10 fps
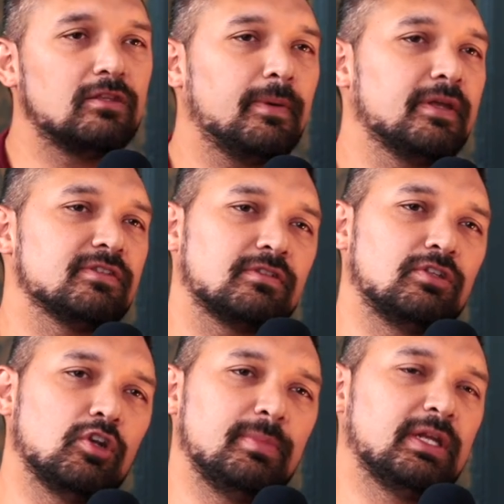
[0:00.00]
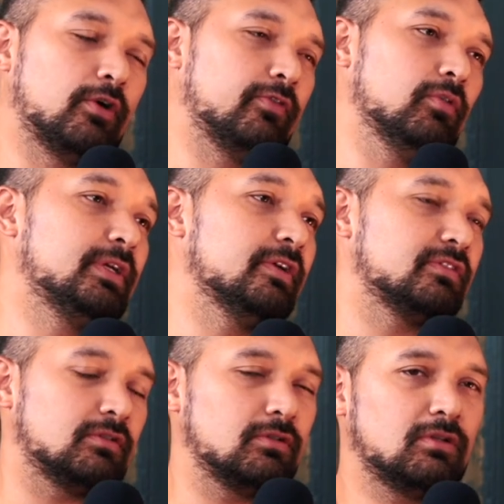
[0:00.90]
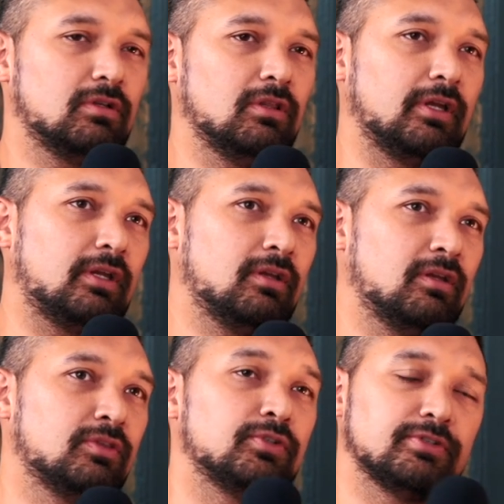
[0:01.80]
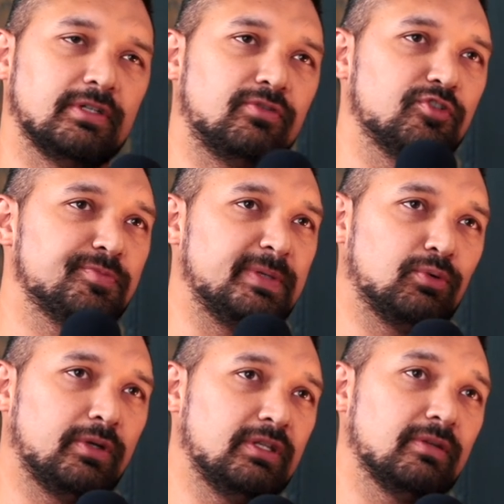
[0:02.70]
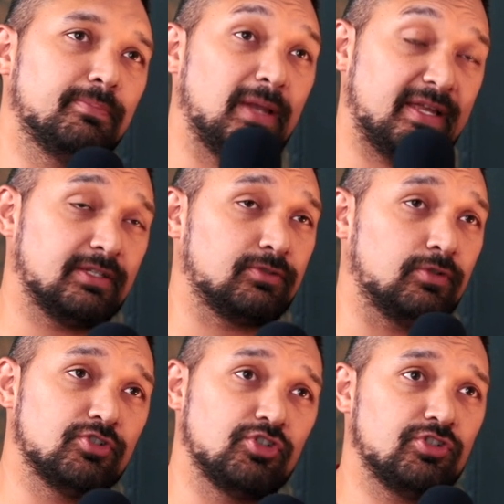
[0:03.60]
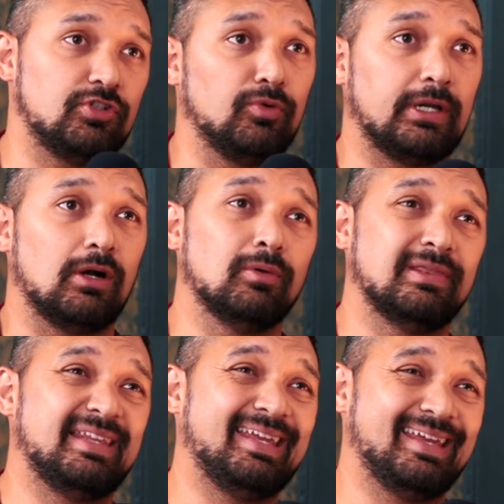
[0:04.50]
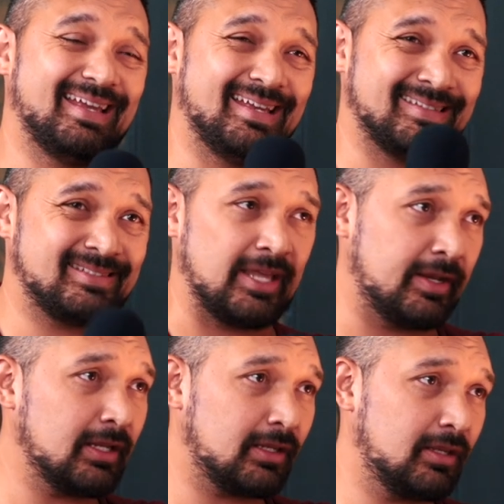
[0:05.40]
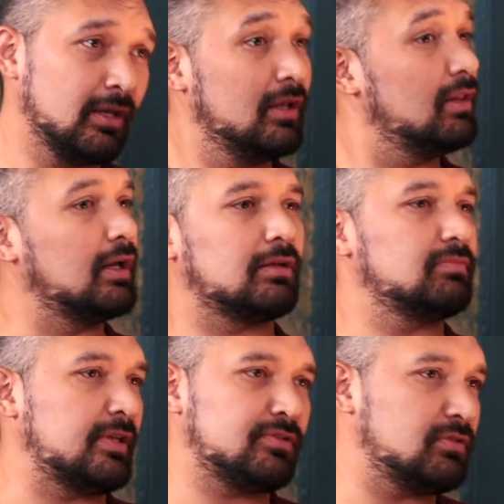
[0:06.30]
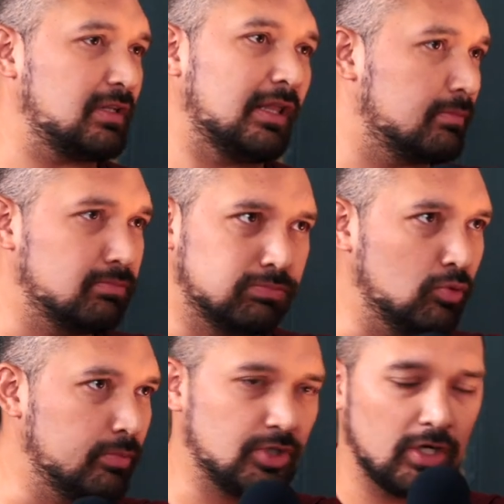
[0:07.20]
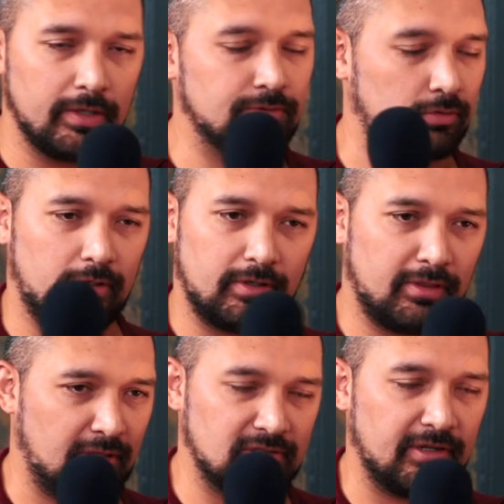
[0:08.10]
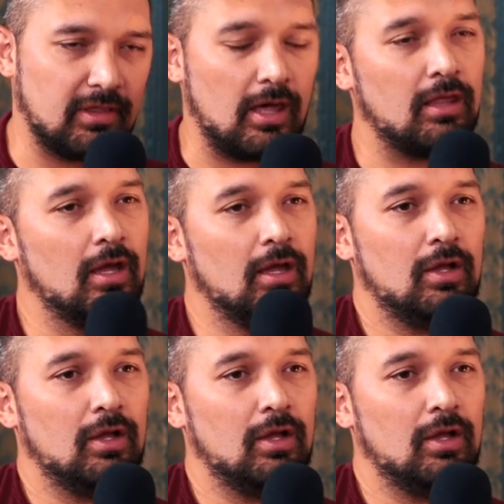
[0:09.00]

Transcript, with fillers: depends. You gotta be careful because, like, there's a difference between plastic surgeons doing only esthetic mm-hmm. like, as you said, like boob jobs or things like that.